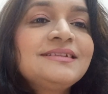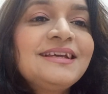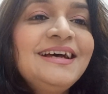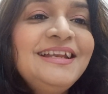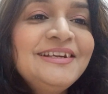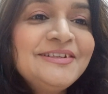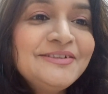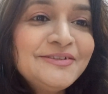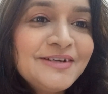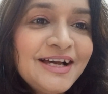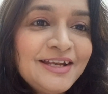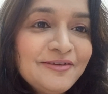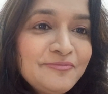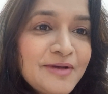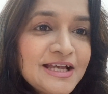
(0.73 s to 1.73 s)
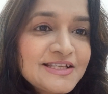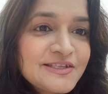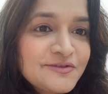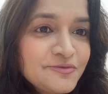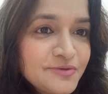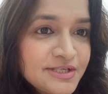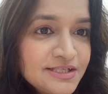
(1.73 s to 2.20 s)
Hello, my
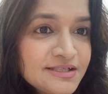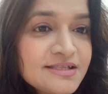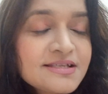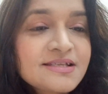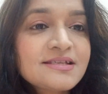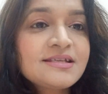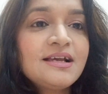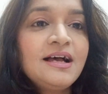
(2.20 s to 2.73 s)
students.